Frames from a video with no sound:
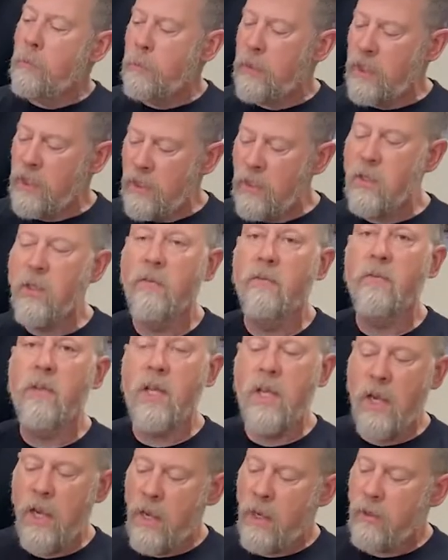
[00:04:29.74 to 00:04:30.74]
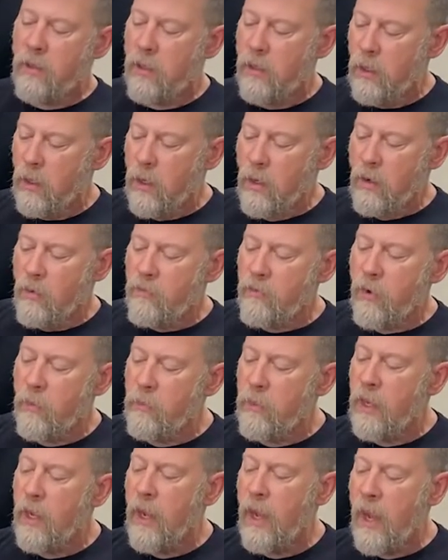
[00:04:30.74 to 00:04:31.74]
piece of kit
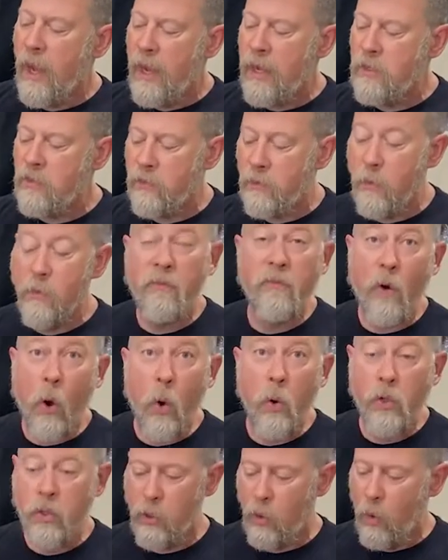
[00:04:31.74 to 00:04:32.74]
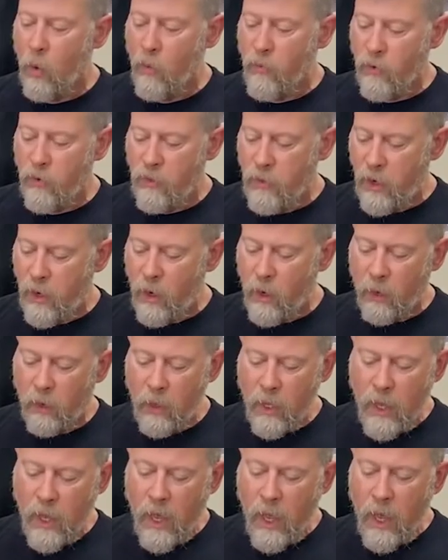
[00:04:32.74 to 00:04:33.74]
from the guys, from the folks over
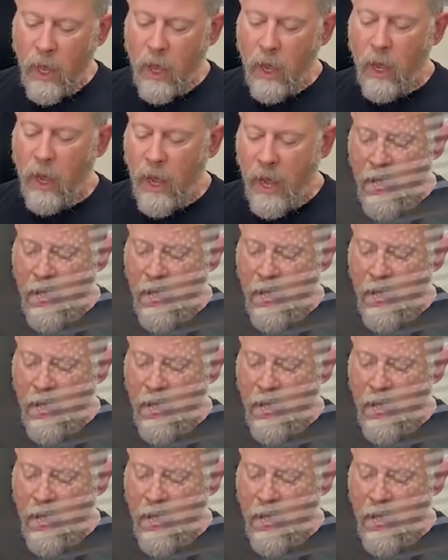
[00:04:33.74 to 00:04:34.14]
there uh,